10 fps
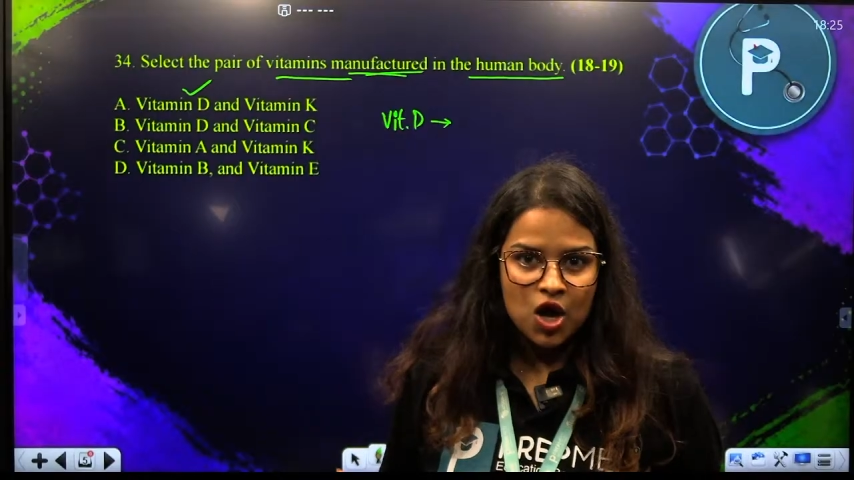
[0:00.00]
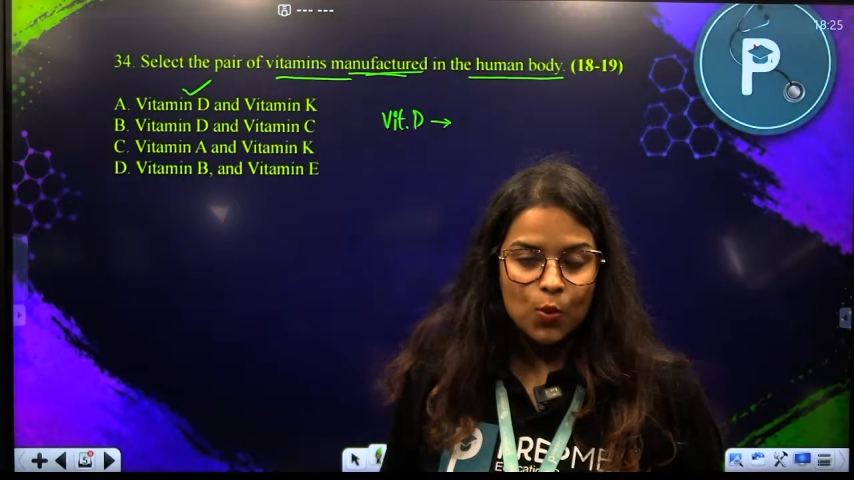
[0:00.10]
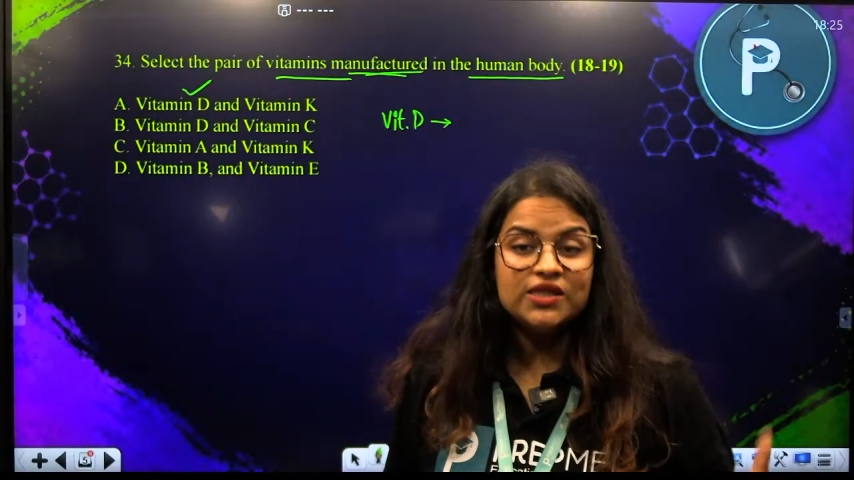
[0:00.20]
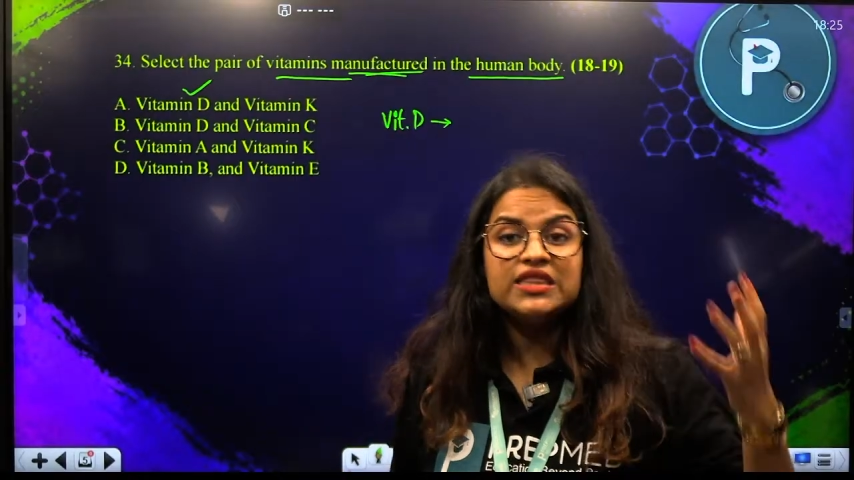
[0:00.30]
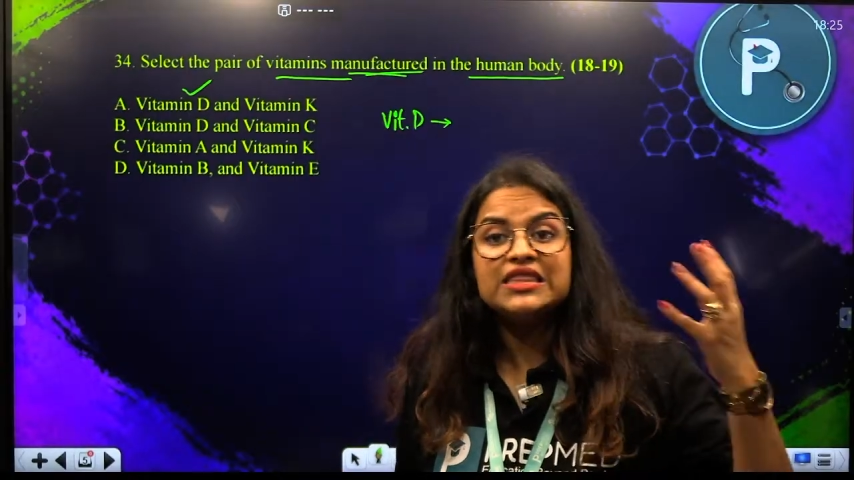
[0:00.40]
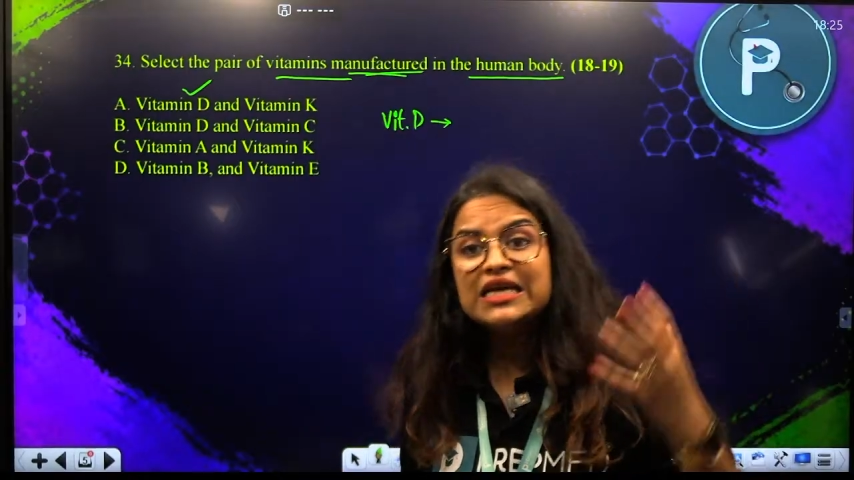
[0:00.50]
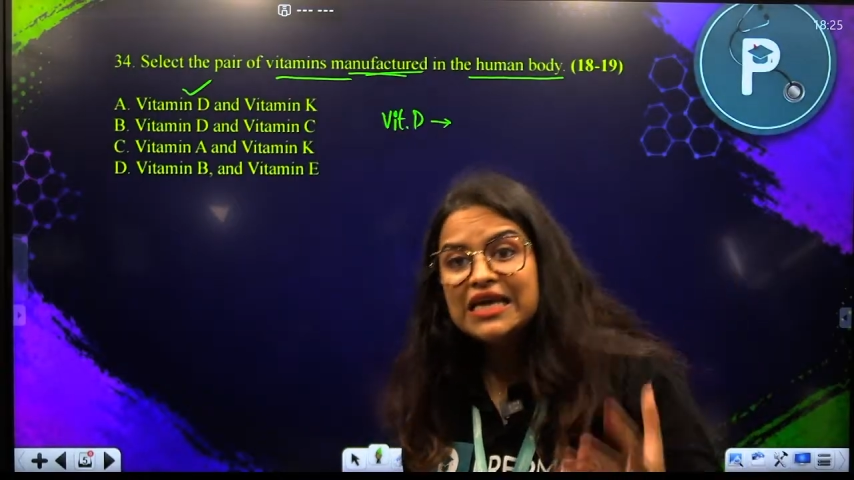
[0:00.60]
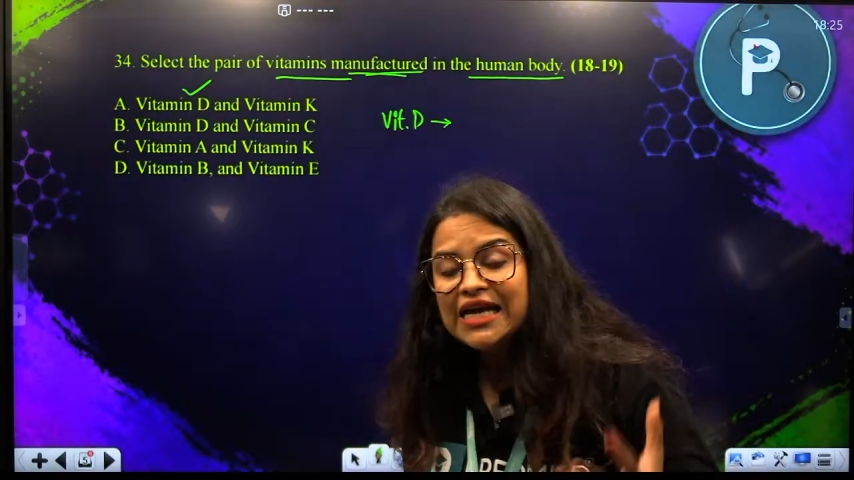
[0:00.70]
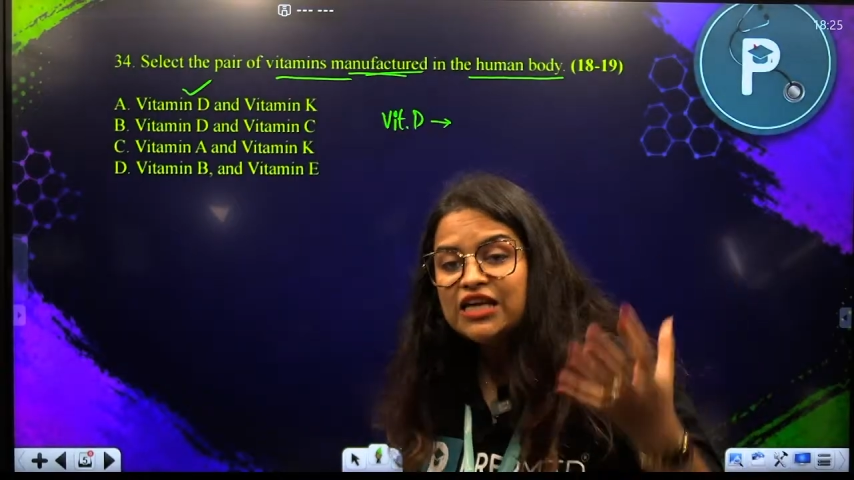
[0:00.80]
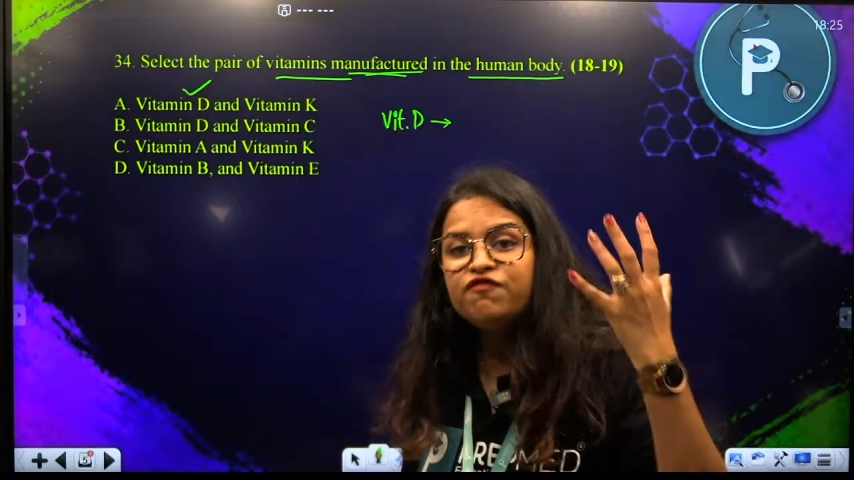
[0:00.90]
When the
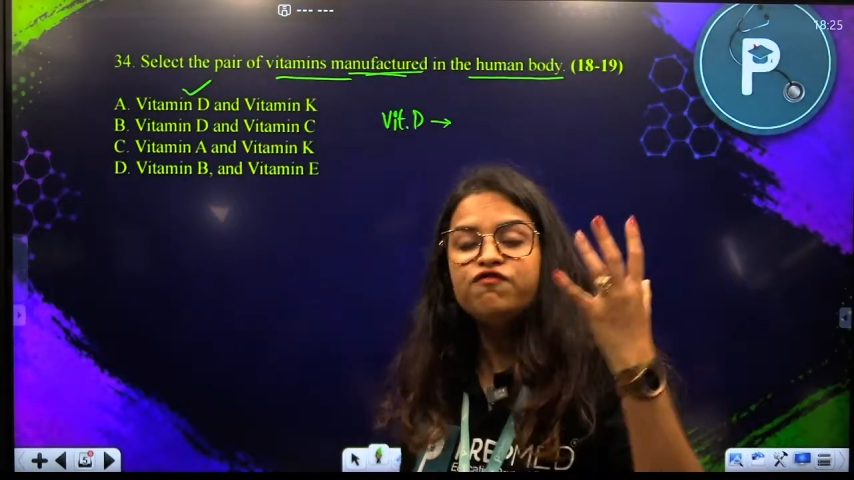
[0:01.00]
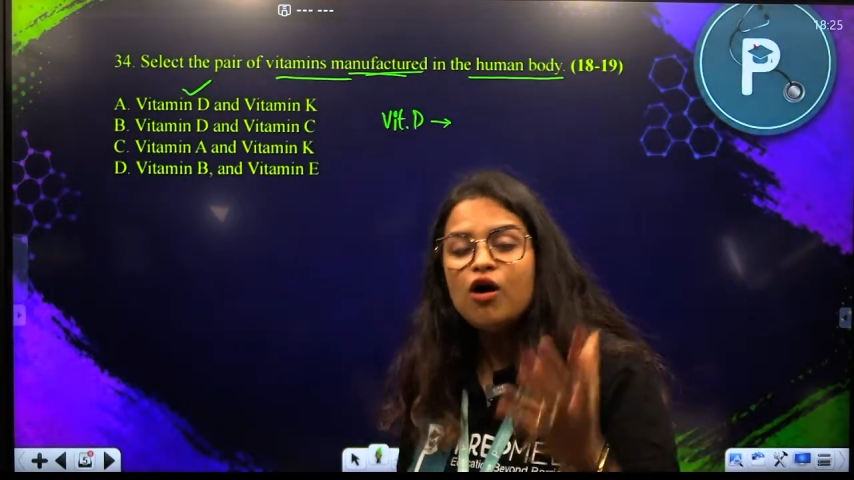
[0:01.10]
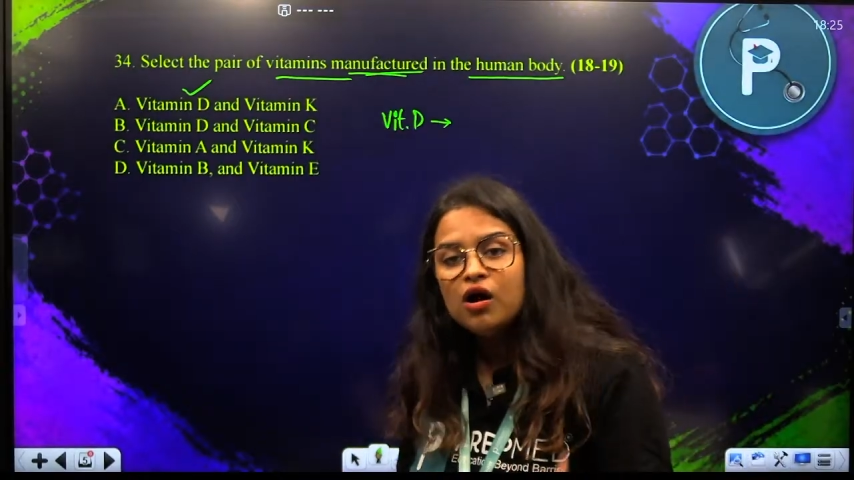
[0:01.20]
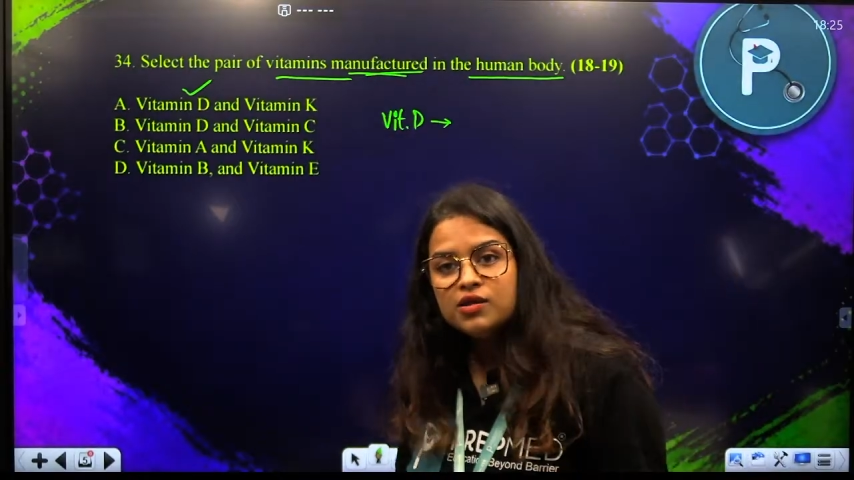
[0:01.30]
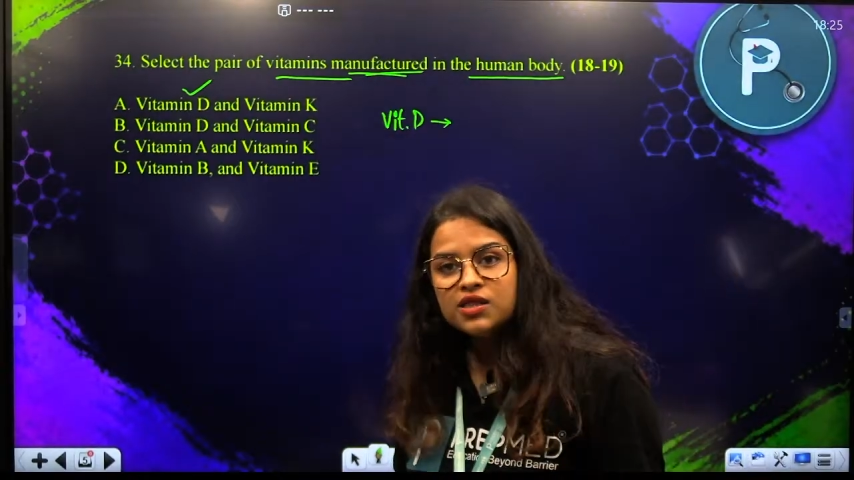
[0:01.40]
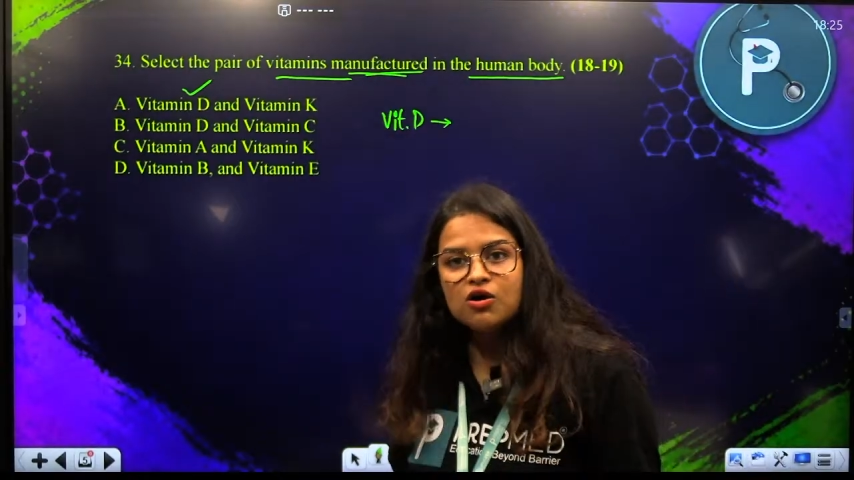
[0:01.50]
sunlight falls